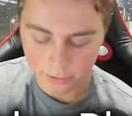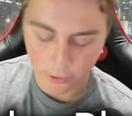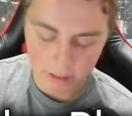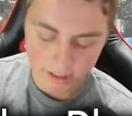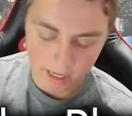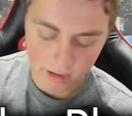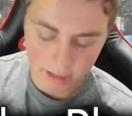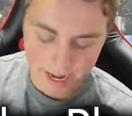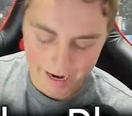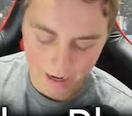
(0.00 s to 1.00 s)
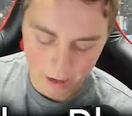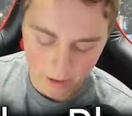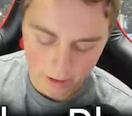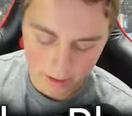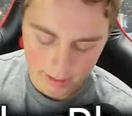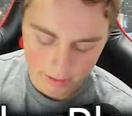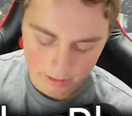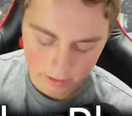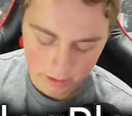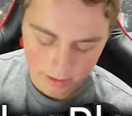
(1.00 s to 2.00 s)
thirteen thousand eight hundred and
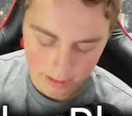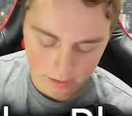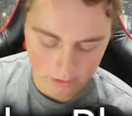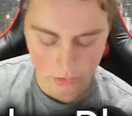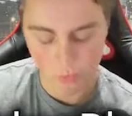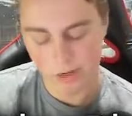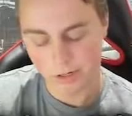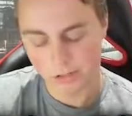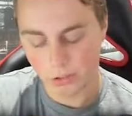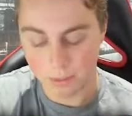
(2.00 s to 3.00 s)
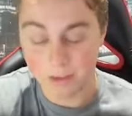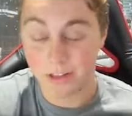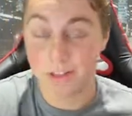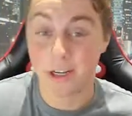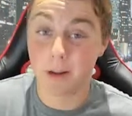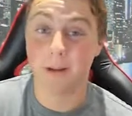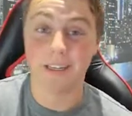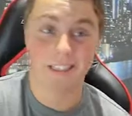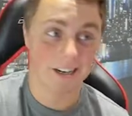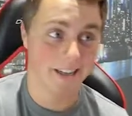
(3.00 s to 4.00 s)
thirteen thousand three hundred. So, I mean, there's going to
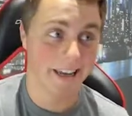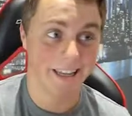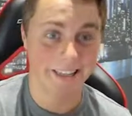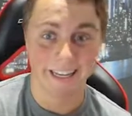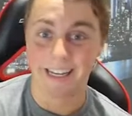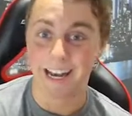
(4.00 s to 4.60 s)
be, start getting like an